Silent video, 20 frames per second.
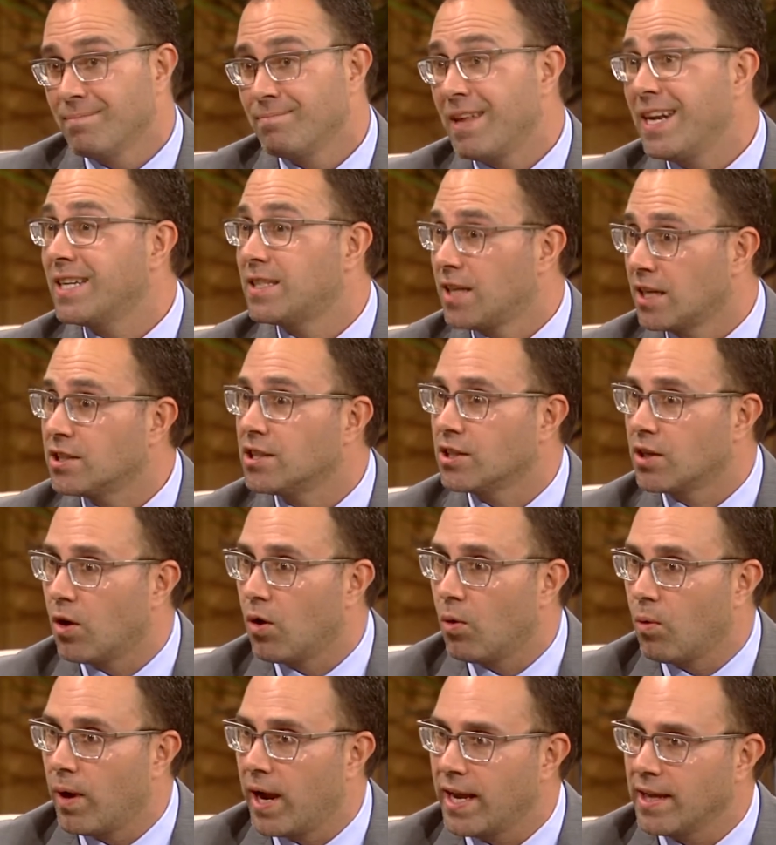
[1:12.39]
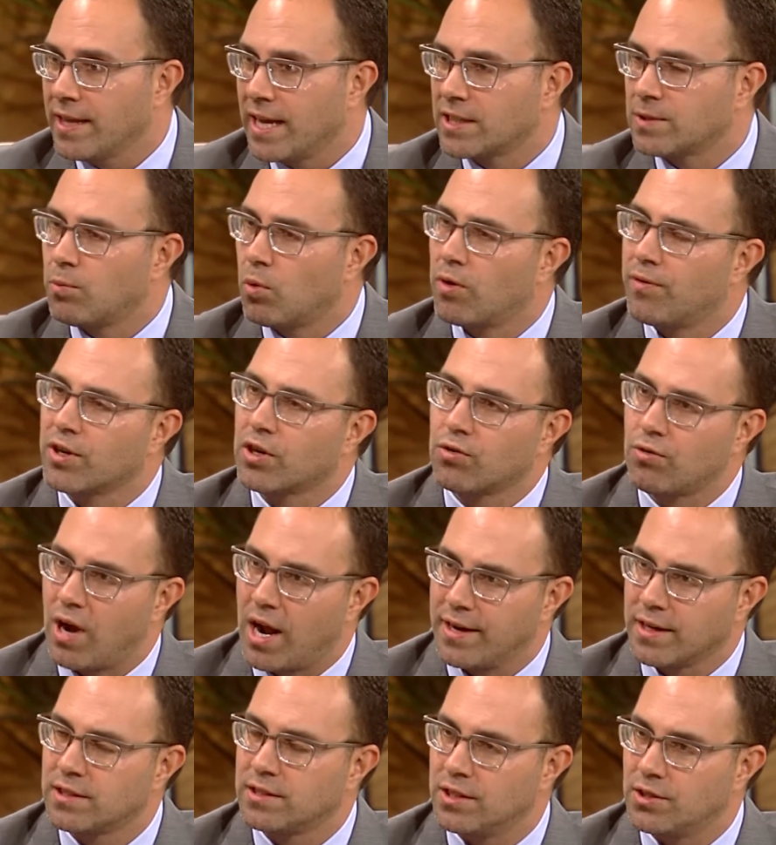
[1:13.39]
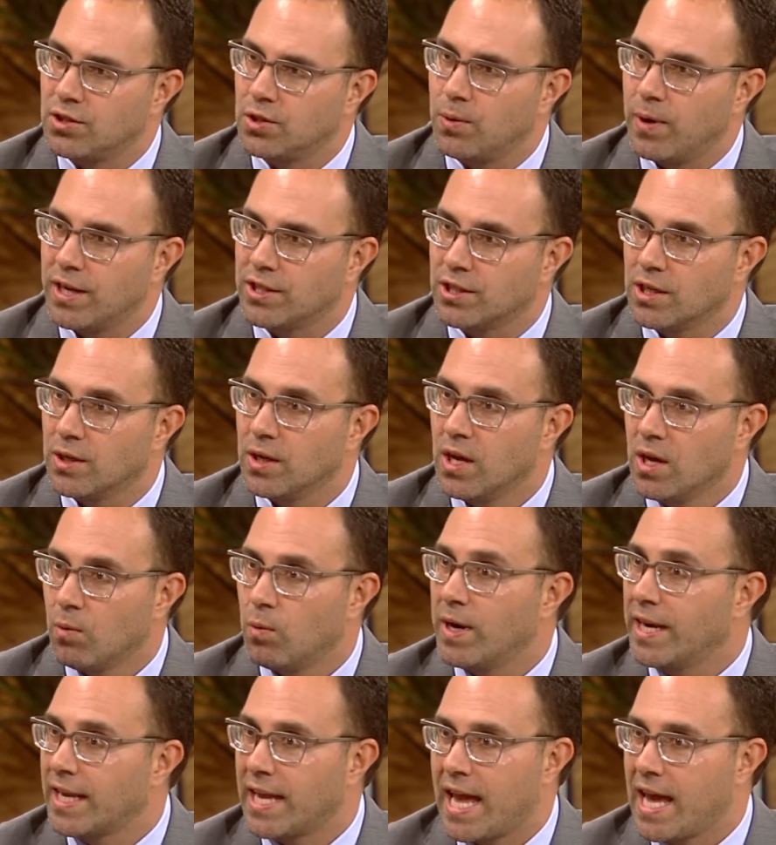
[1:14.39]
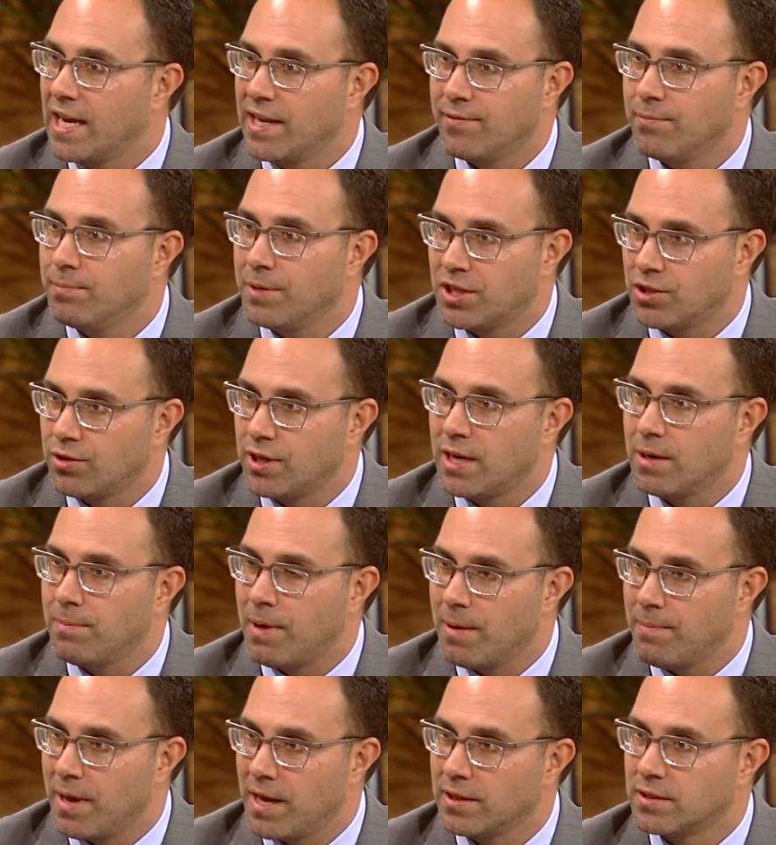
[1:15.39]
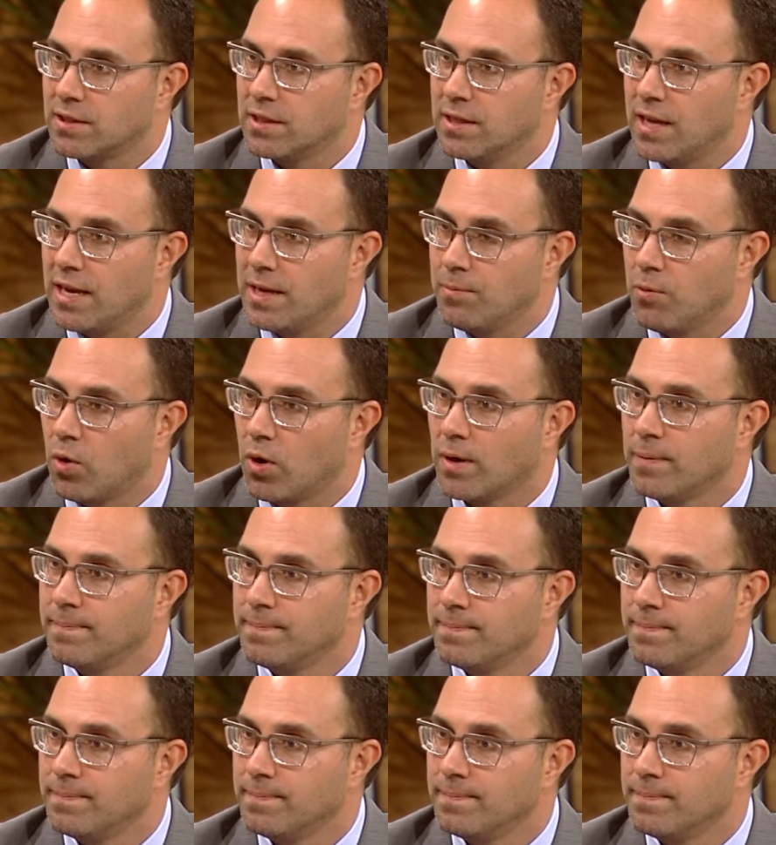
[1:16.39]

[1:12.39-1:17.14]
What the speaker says: and it doesn't go away, and that's more of a chronic situation when it can't even be treated by medicine anymore.